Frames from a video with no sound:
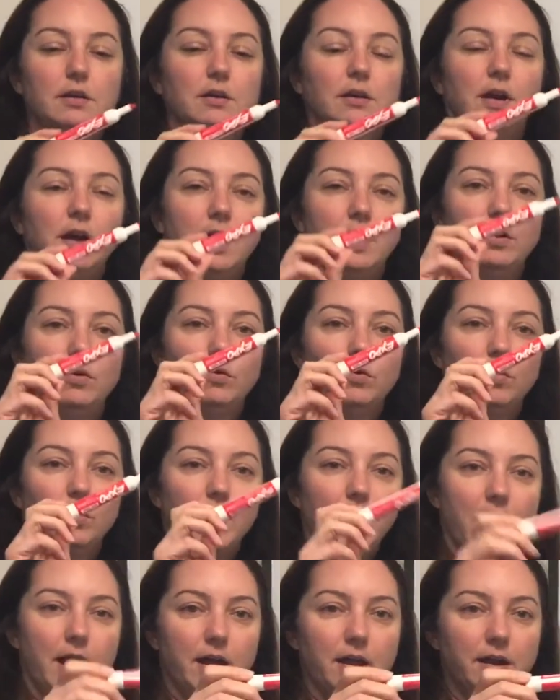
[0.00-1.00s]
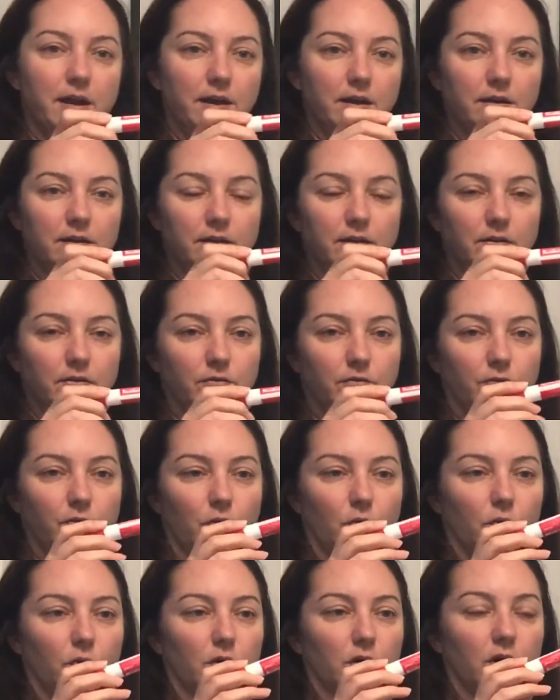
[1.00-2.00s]
and red
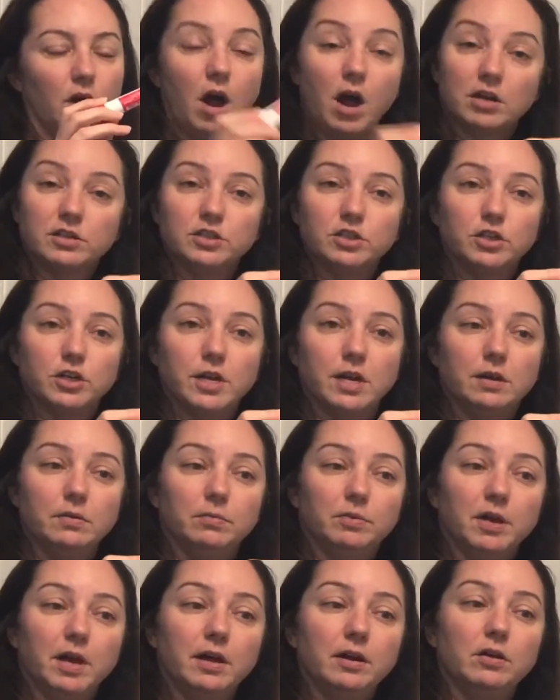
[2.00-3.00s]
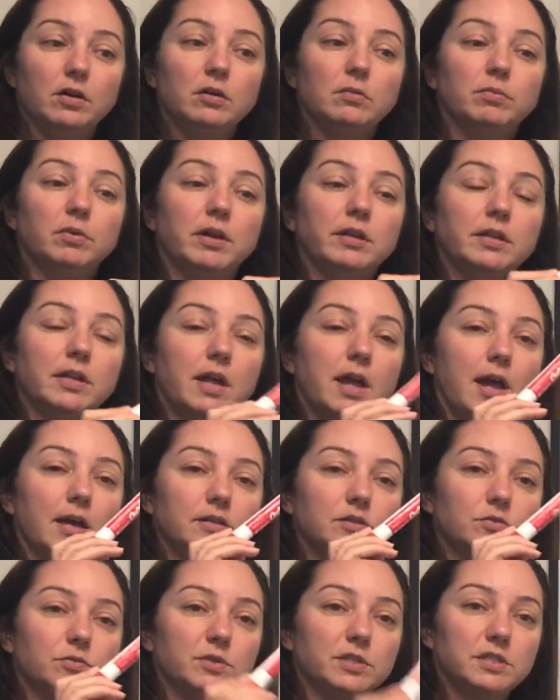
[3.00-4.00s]
for oxygenated blood, or blood that has
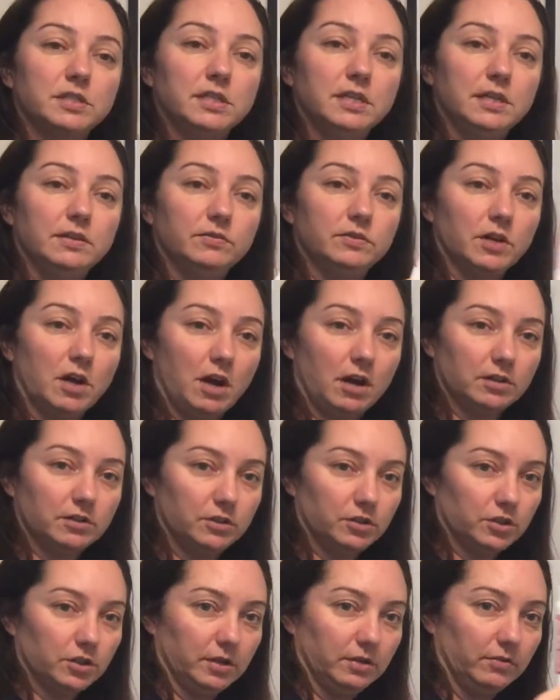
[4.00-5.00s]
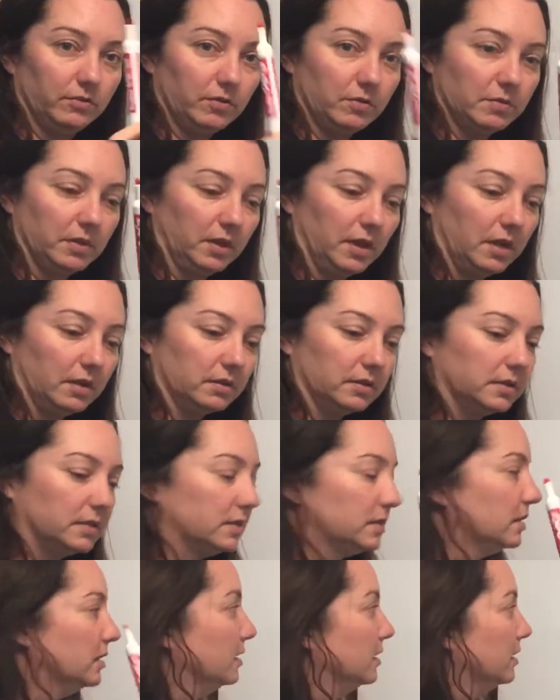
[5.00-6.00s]
received oxygen from the lungs.
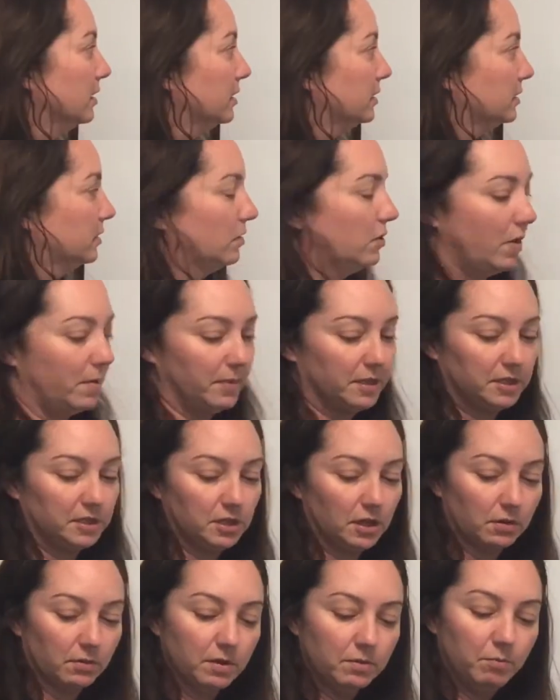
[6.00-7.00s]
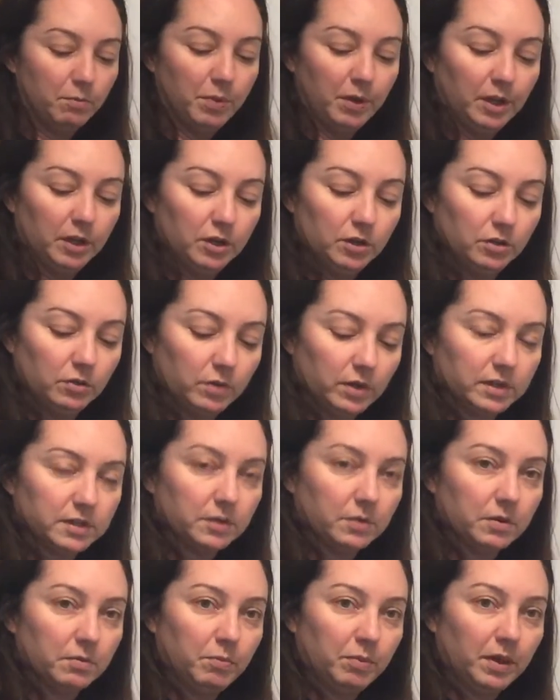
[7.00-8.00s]
So I'm going to start with blue. We're going to start
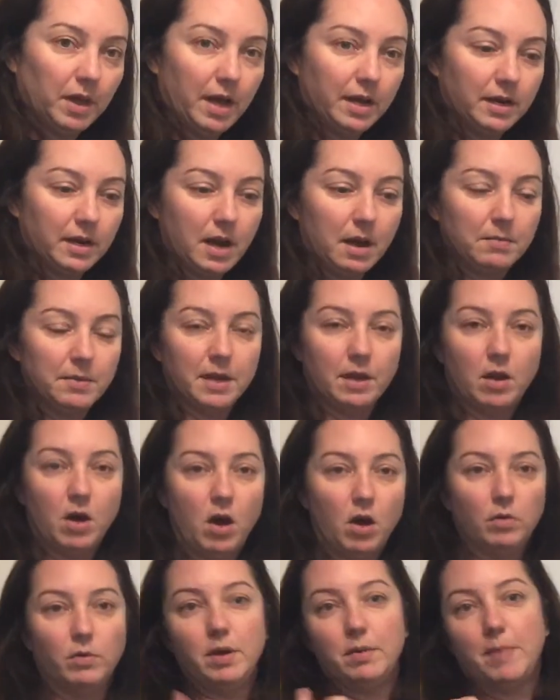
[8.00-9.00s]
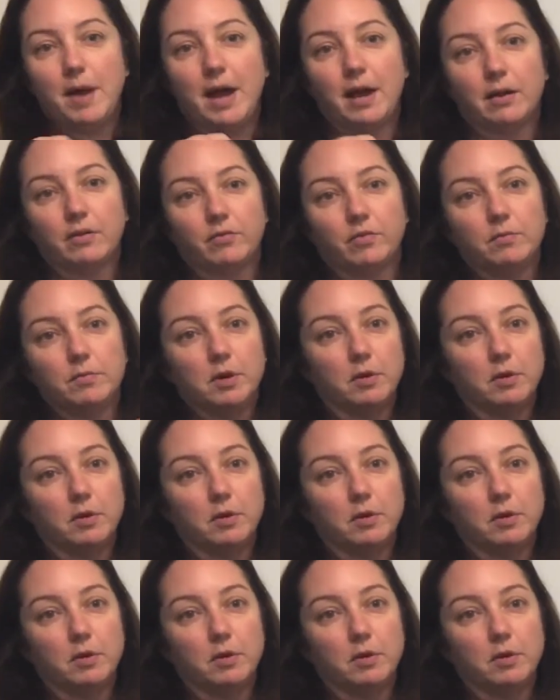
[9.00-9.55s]
with blood coming all the way back from your